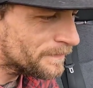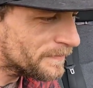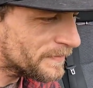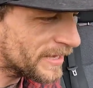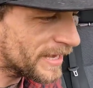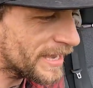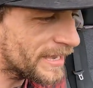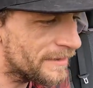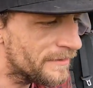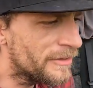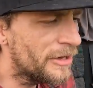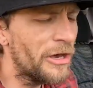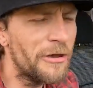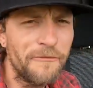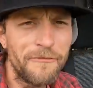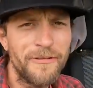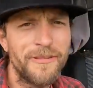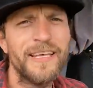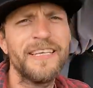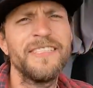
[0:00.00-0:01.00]
Yeah,
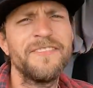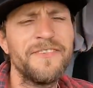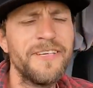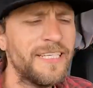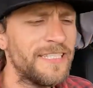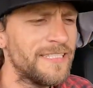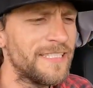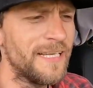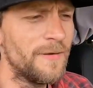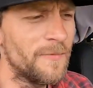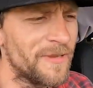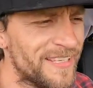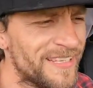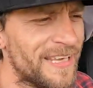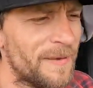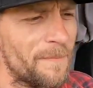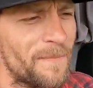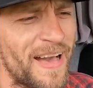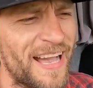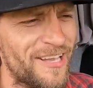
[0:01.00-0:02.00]
hopefully that's fixed it and we can
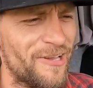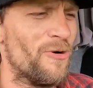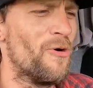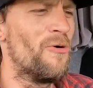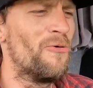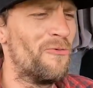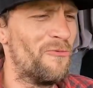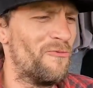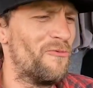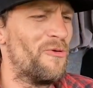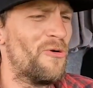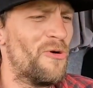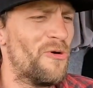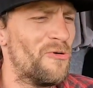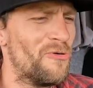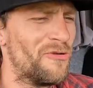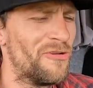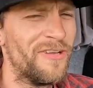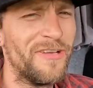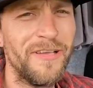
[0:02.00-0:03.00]
get back on
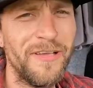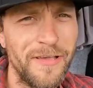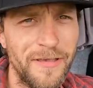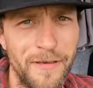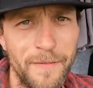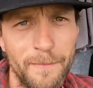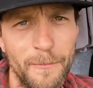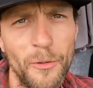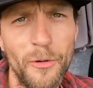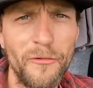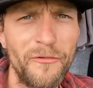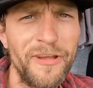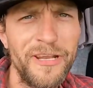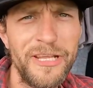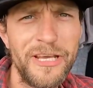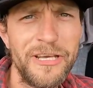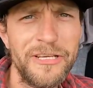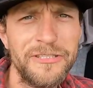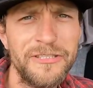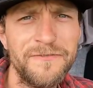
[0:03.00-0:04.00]
road. More
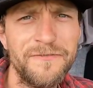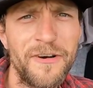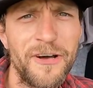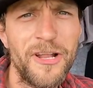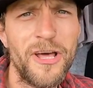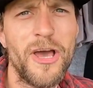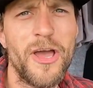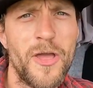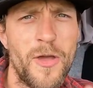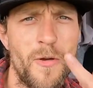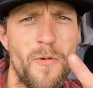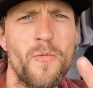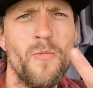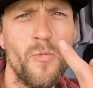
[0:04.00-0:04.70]
videos to follow.